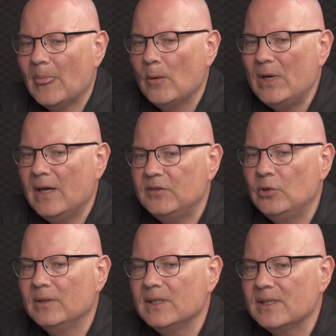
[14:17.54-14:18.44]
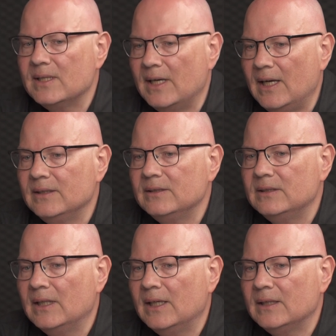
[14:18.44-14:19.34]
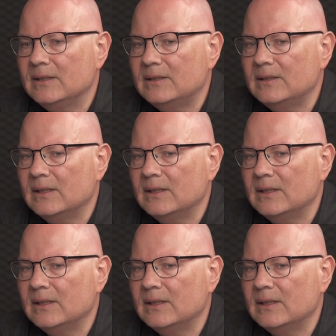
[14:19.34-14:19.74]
We have to understand that